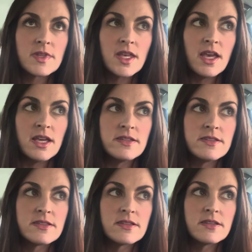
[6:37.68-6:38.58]

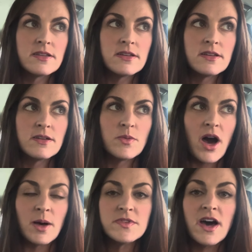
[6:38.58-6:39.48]
is
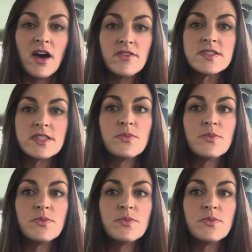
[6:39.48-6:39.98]
obviously